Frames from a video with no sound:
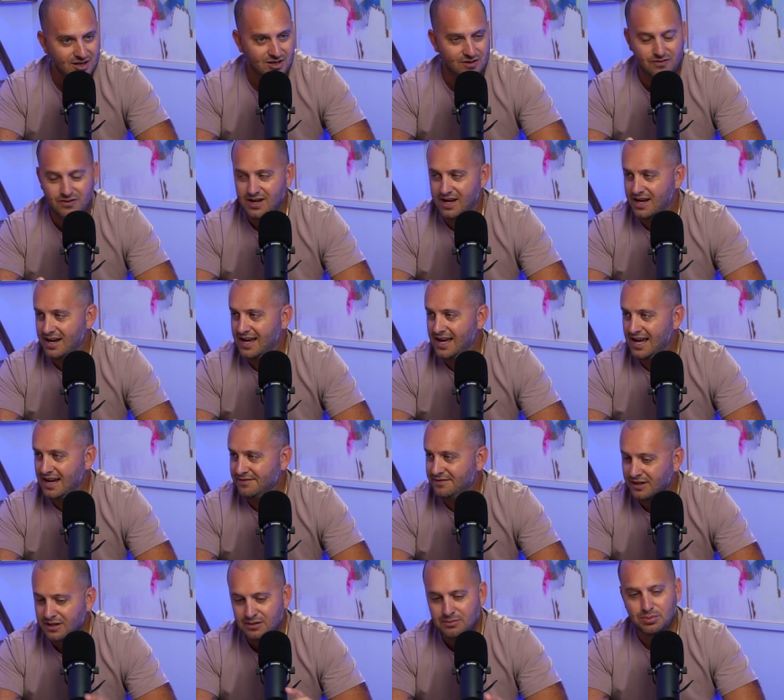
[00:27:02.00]
You've got to
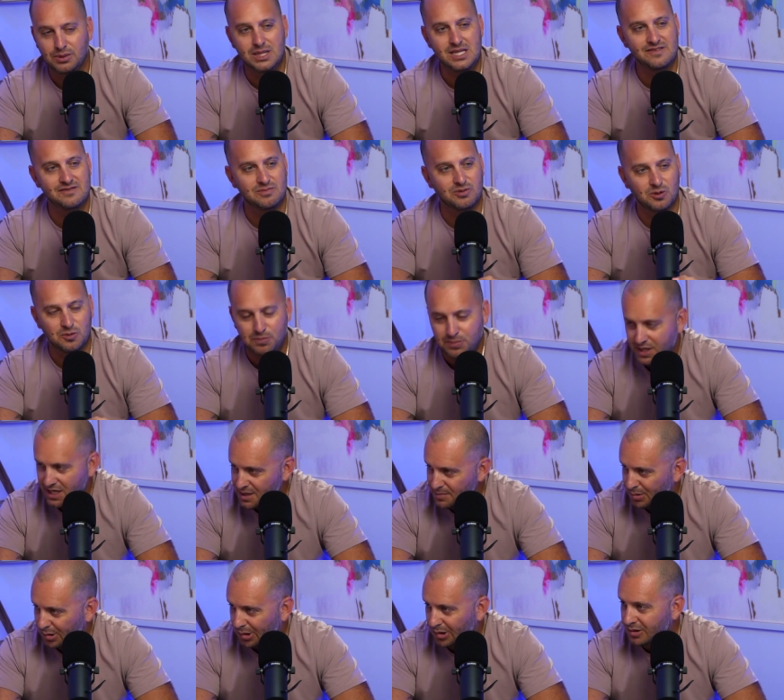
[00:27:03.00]
have unbelievable
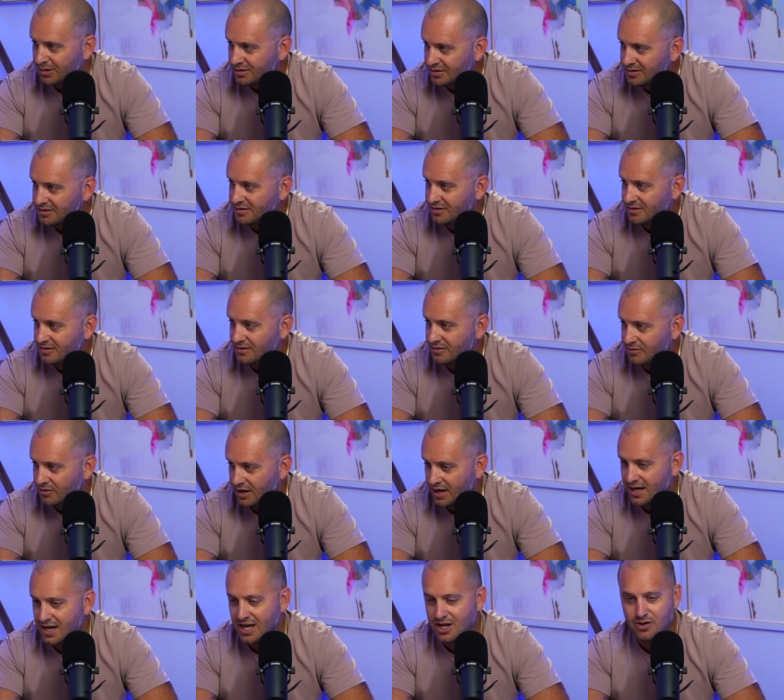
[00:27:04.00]
people. Product.
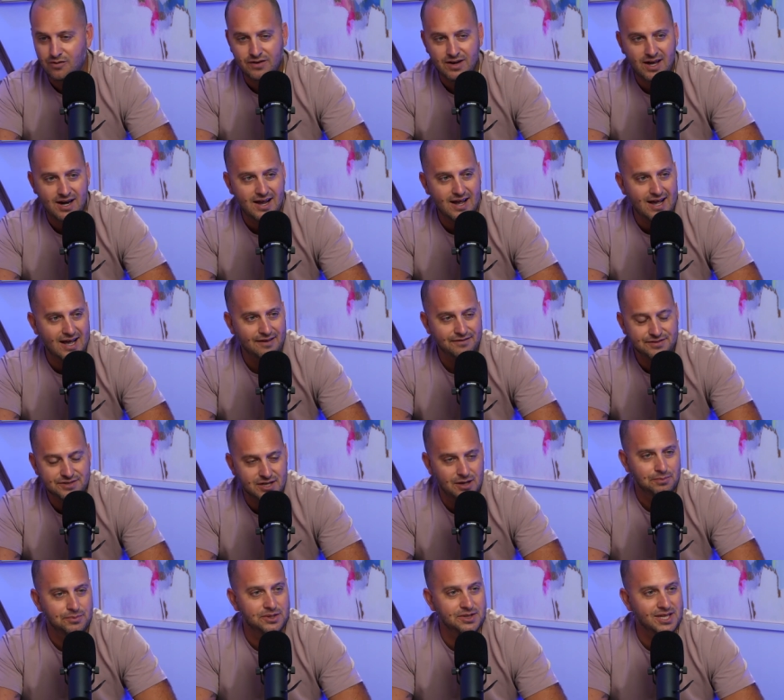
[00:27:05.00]
Right. And you've got to have
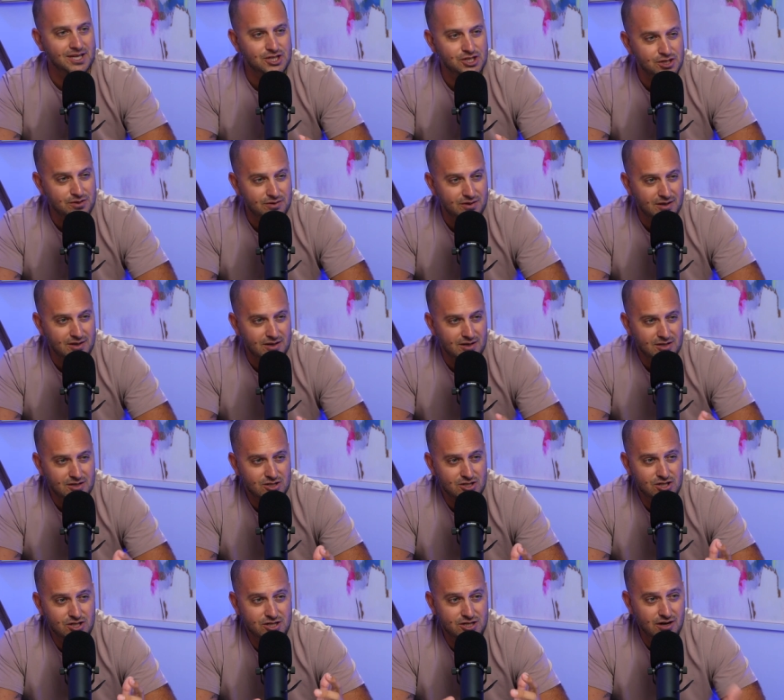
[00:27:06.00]
something that is
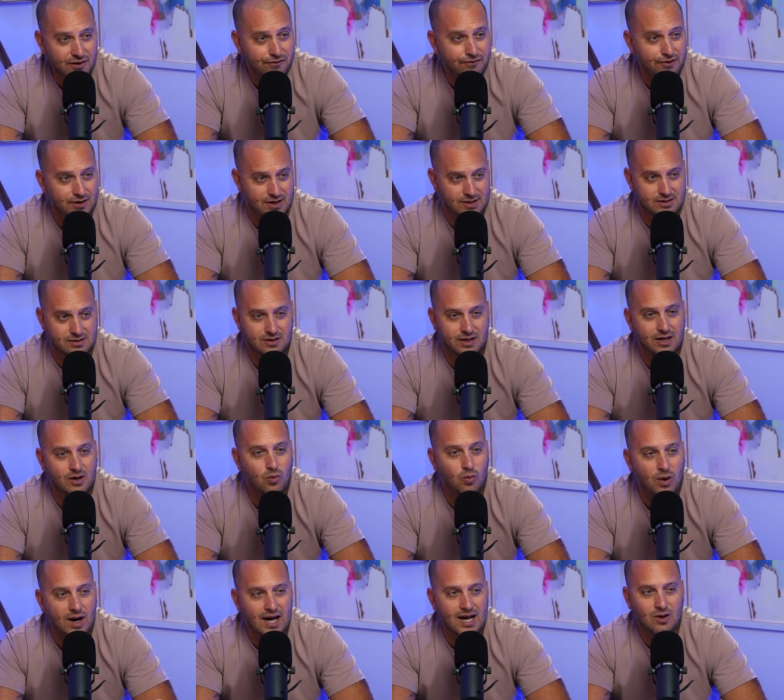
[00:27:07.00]
different. Like,
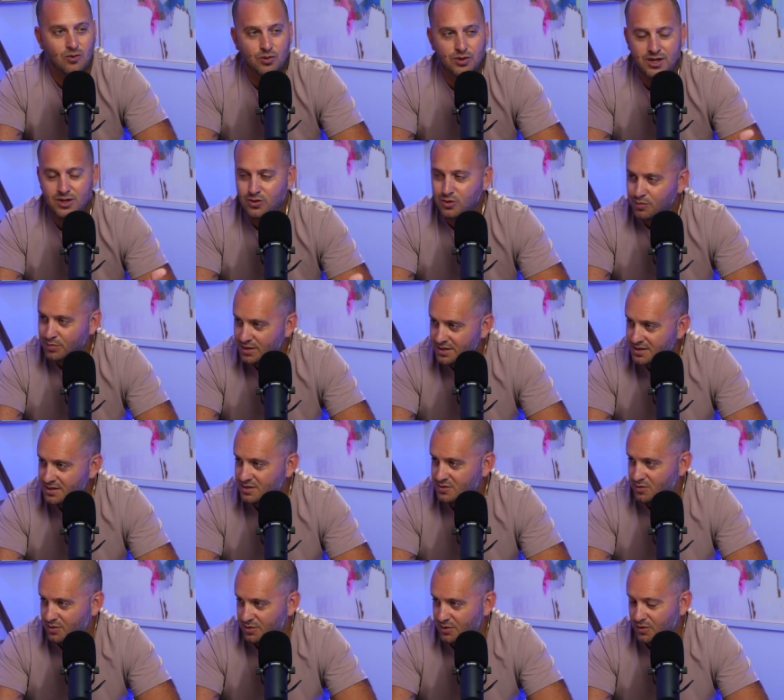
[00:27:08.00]
mm-hmm. why would they do
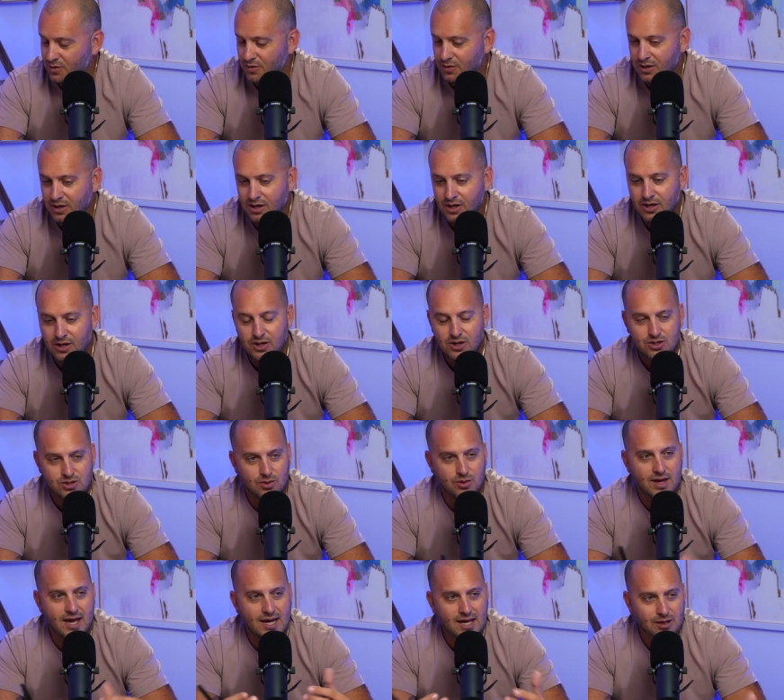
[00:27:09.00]
business with you?
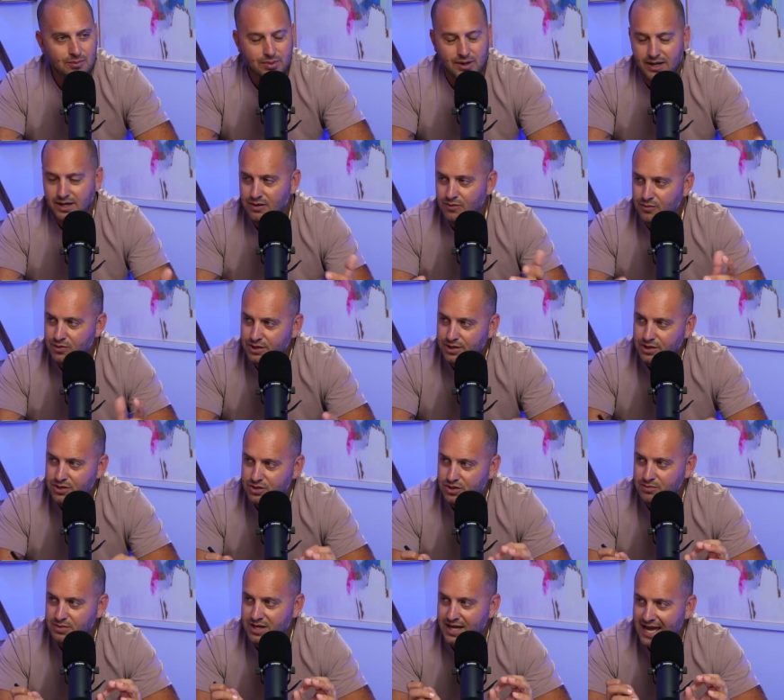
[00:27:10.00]
So, anybody really
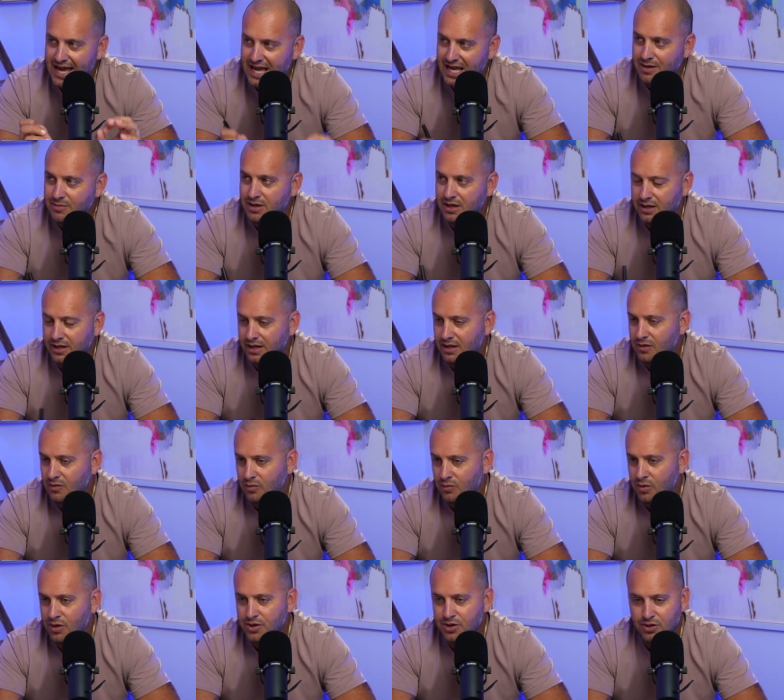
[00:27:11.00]
should be aiming, like,
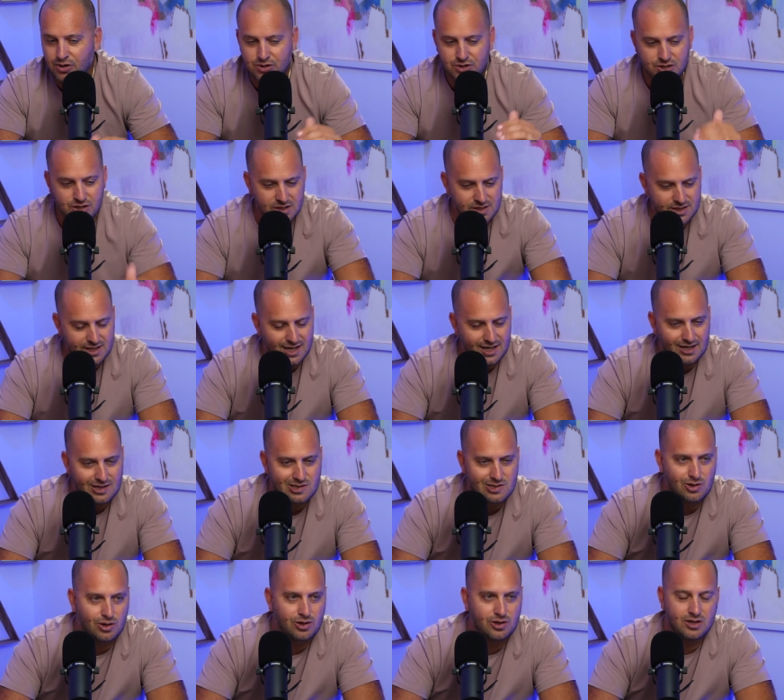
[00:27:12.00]
whether you're just getting
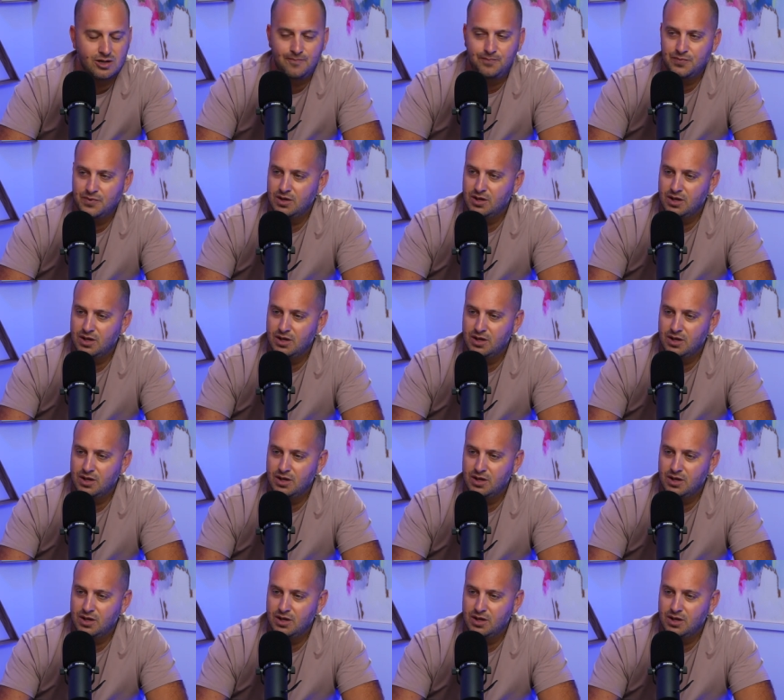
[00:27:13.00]
started